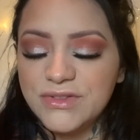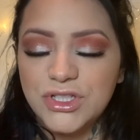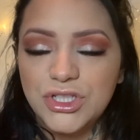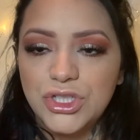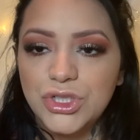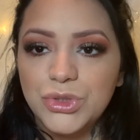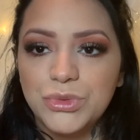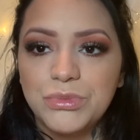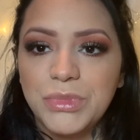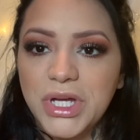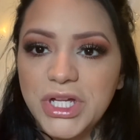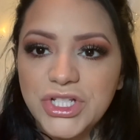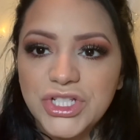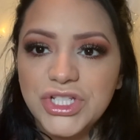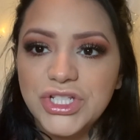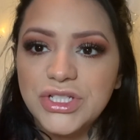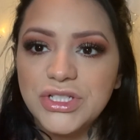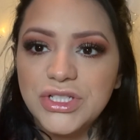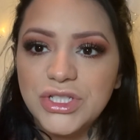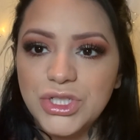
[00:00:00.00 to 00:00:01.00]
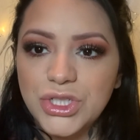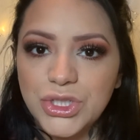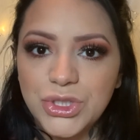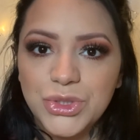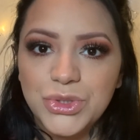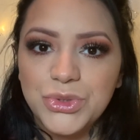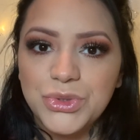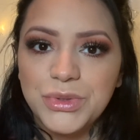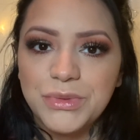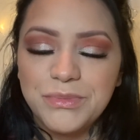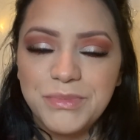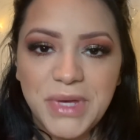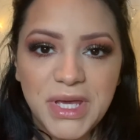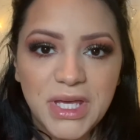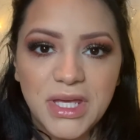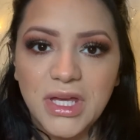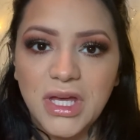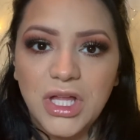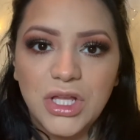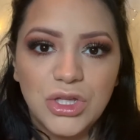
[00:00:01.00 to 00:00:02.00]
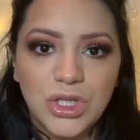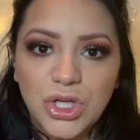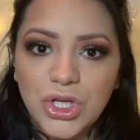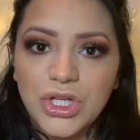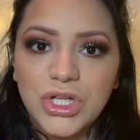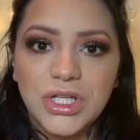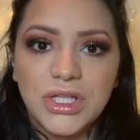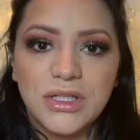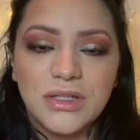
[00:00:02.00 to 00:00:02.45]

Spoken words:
do much to make a look